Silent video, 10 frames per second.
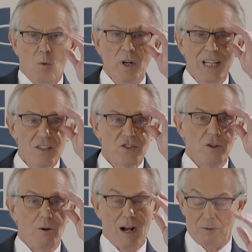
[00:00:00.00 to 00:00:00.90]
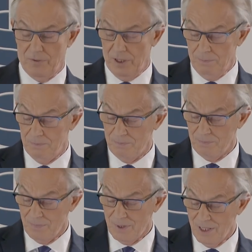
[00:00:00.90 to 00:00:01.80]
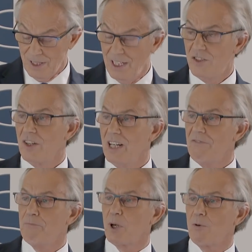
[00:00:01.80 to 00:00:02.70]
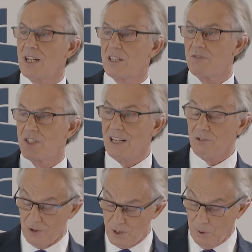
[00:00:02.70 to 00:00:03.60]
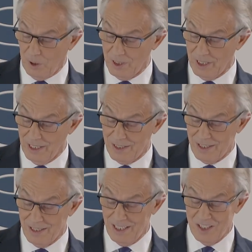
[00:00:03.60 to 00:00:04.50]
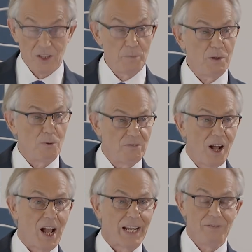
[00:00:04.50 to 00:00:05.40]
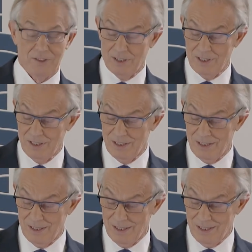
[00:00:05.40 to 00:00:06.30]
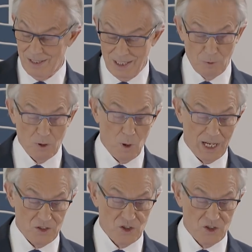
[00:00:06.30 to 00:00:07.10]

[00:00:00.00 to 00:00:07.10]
What is true, however, is that if progressive centrist politics is to be revived, it requires